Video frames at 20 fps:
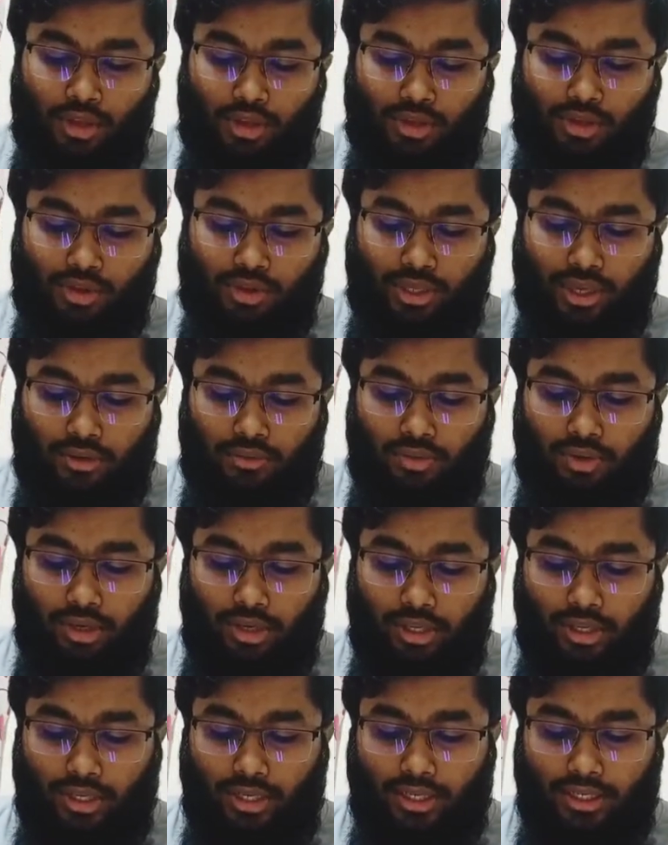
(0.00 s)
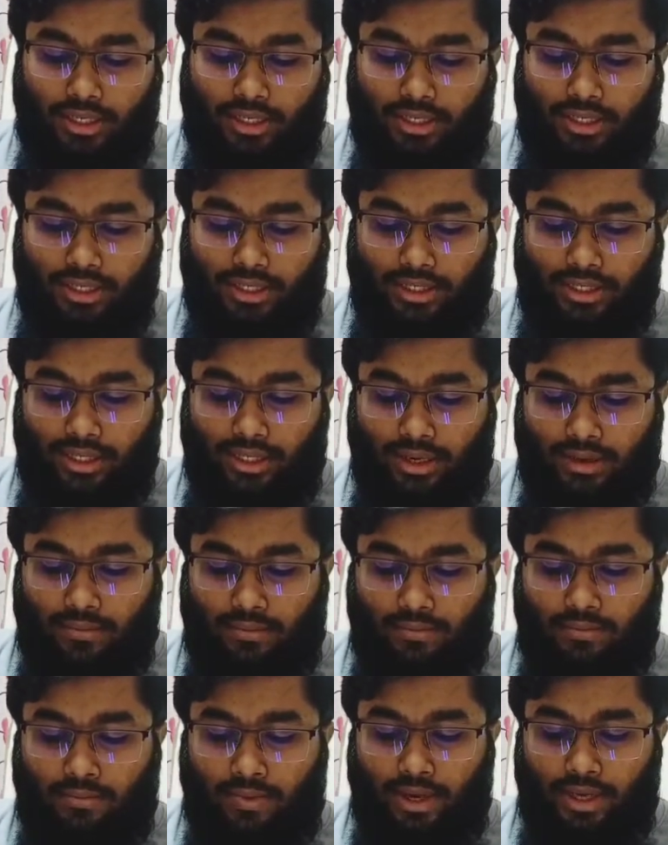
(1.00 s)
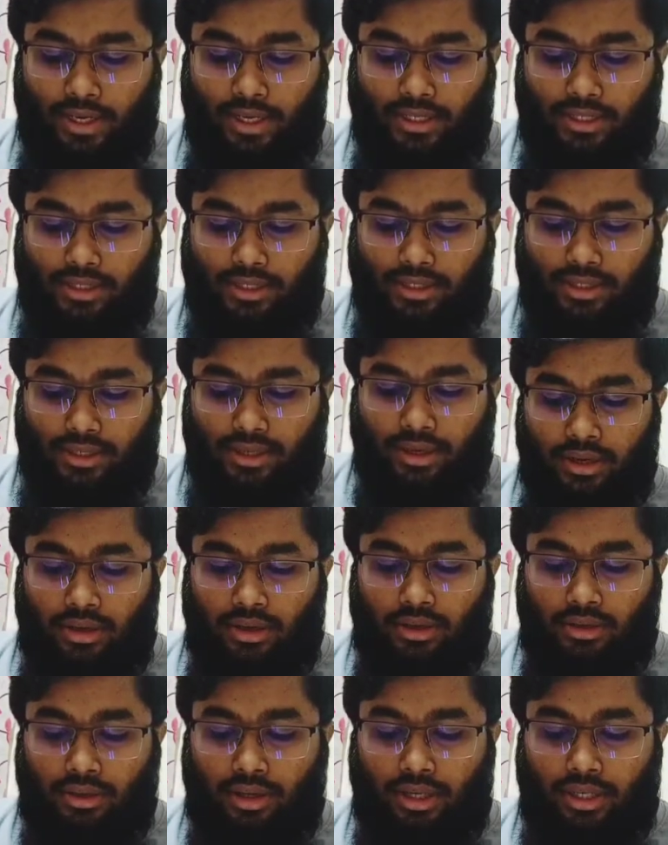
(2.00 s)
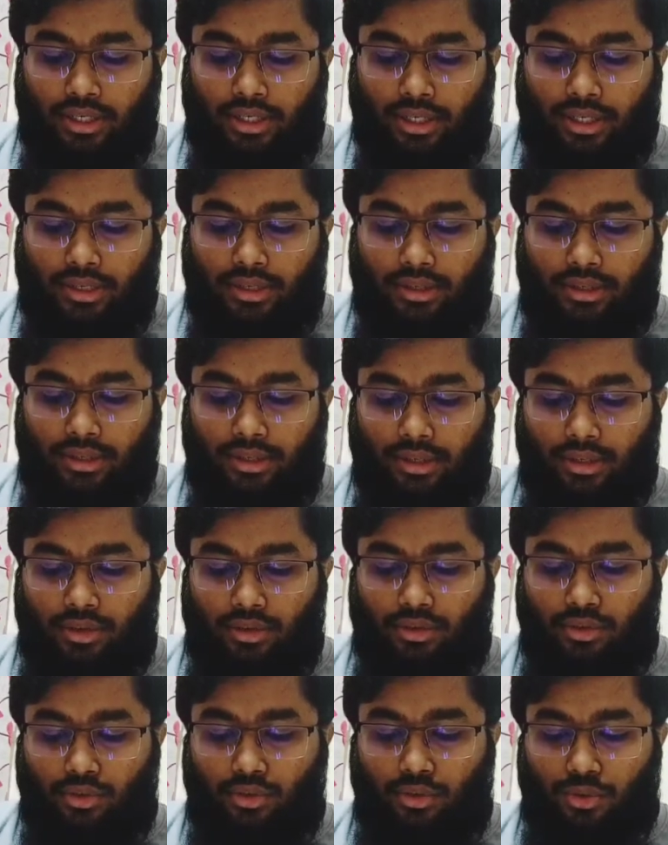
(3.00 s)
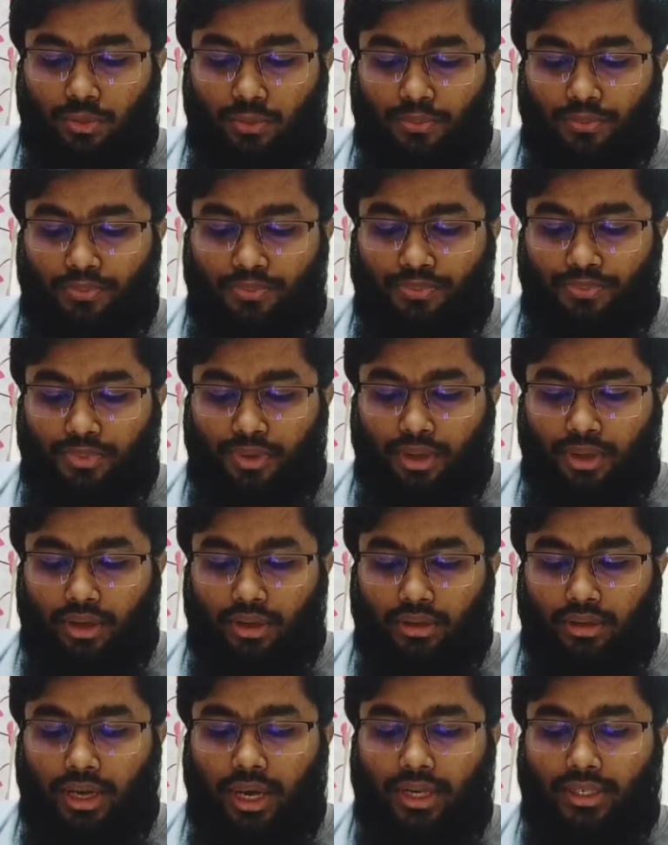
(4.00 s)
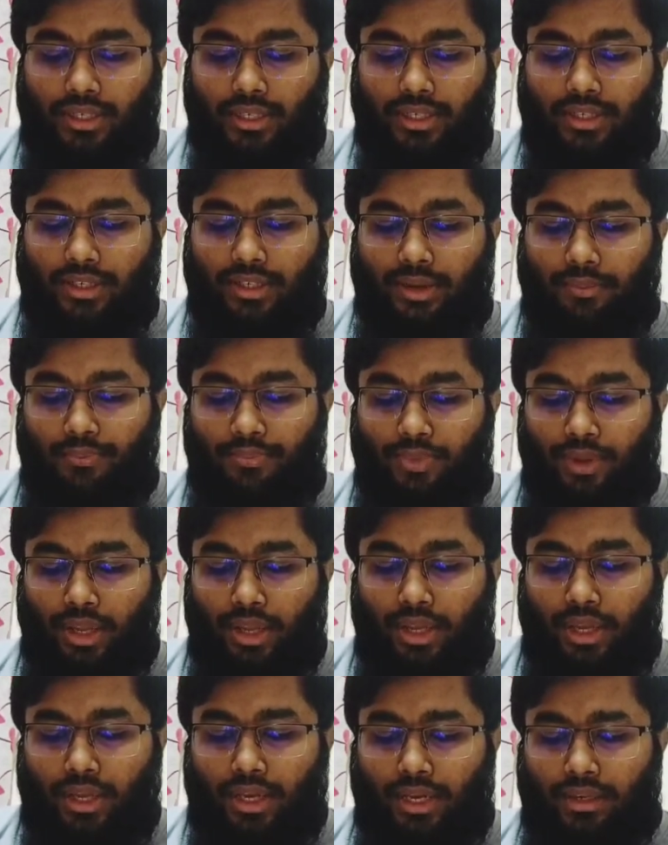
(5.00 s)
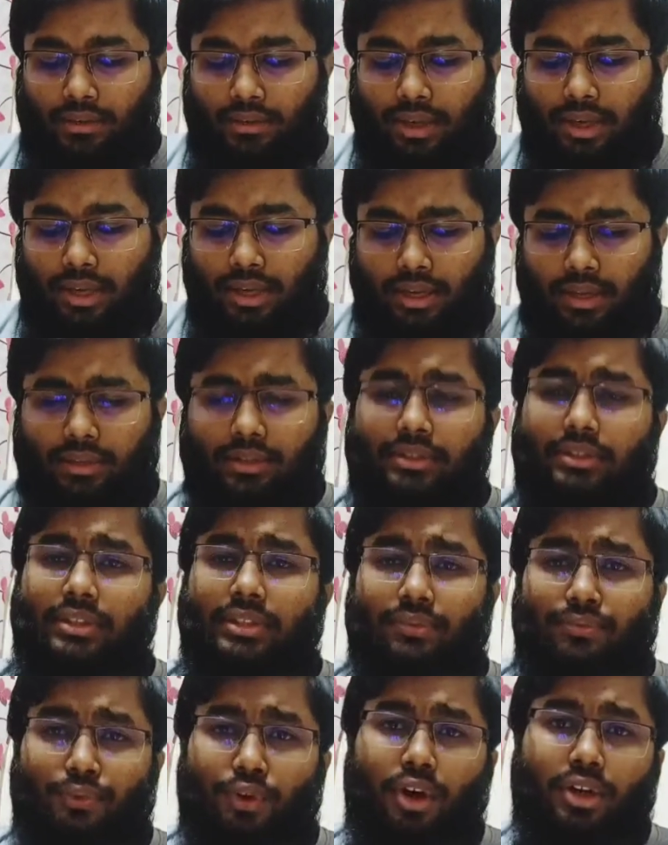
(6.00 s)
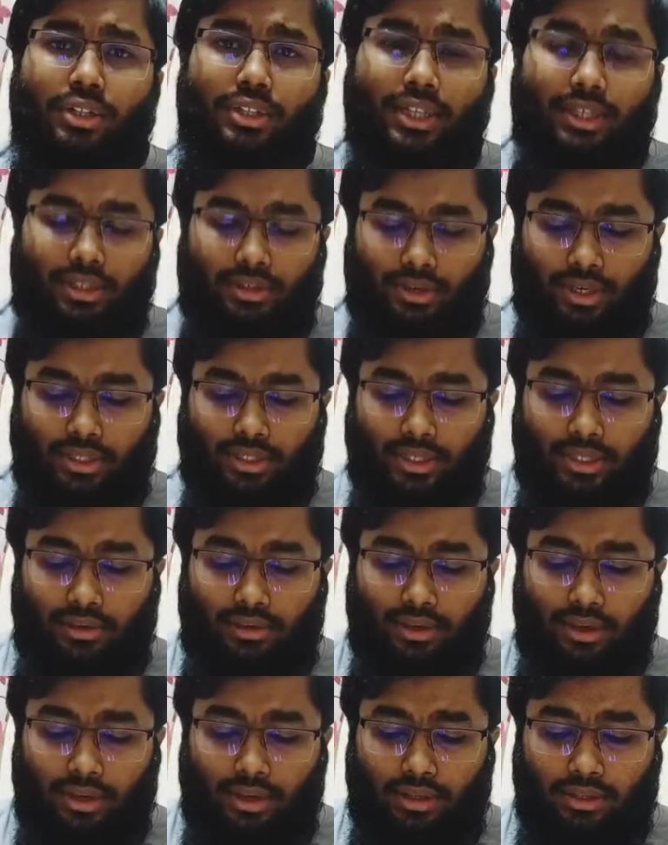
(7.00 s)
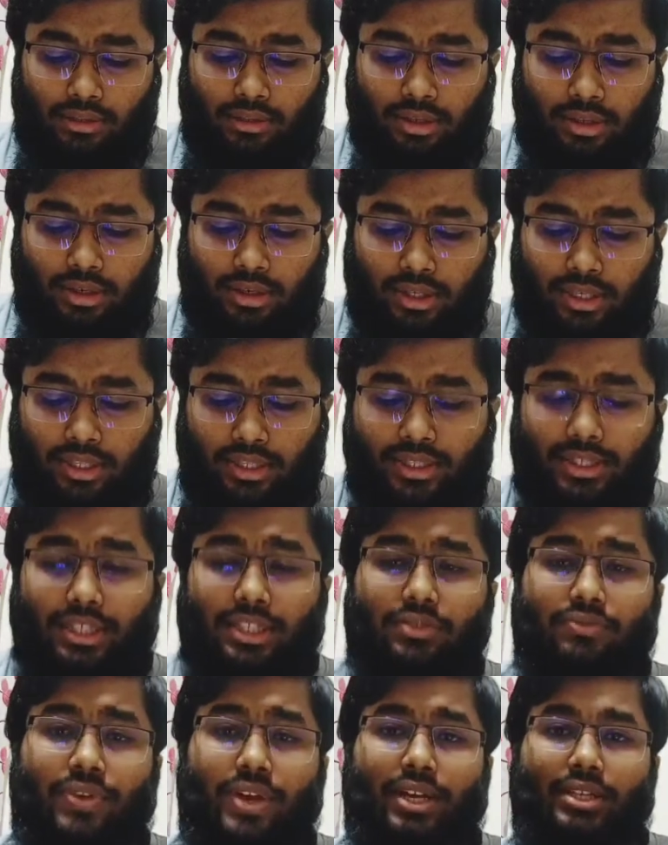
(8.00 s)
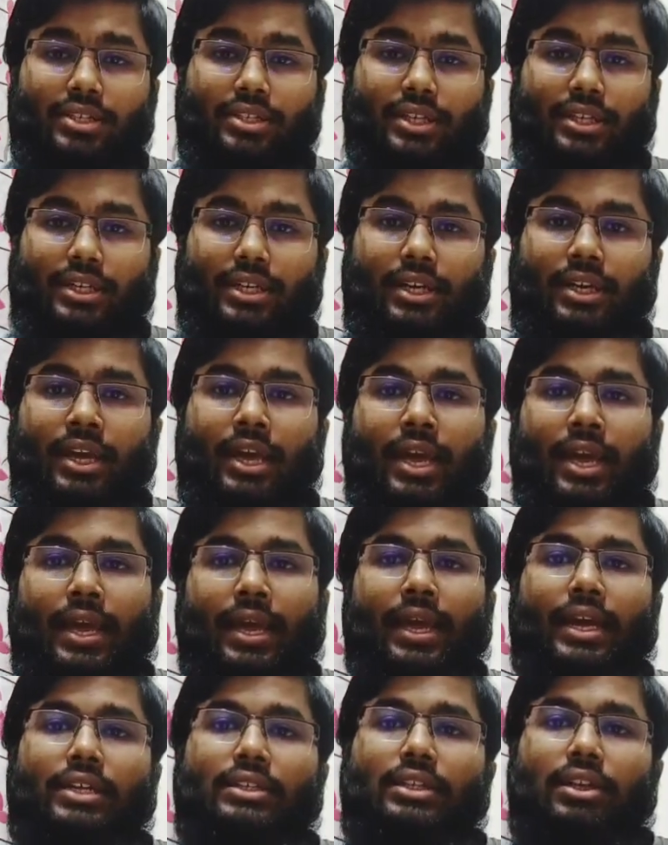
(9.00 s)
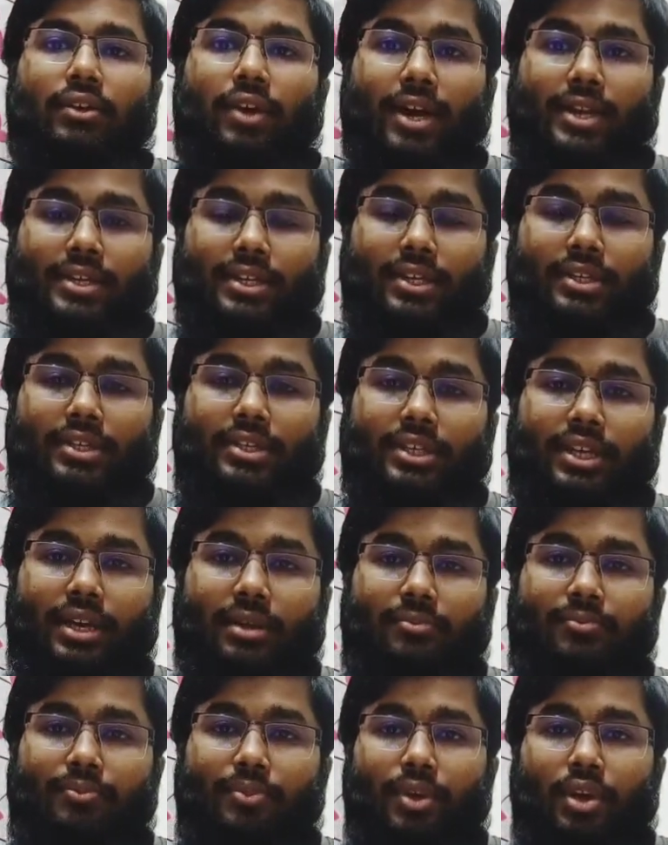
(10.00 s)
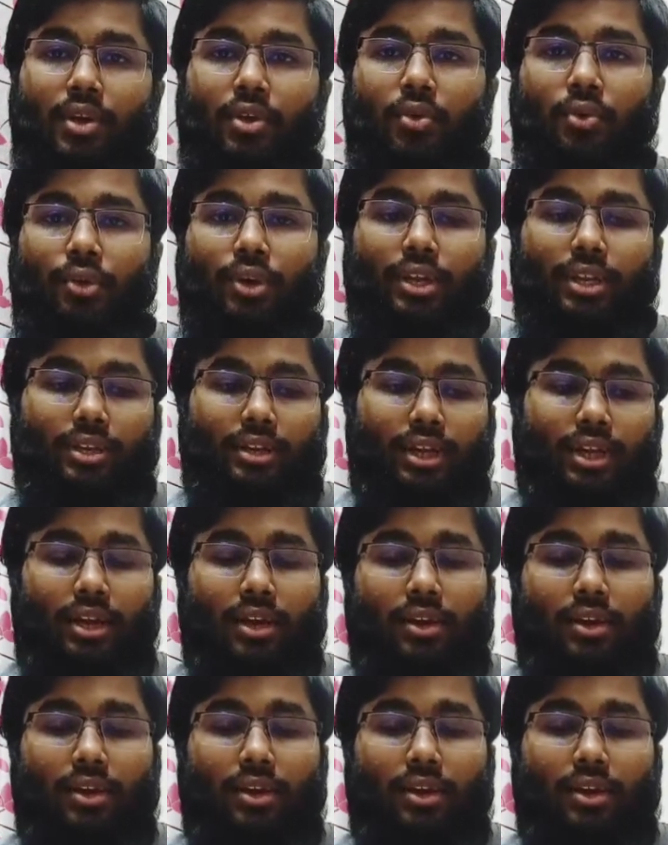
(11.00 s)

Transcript: So there will increase venous return to right atrium, and for that reason there increase venous return, and the right atrium will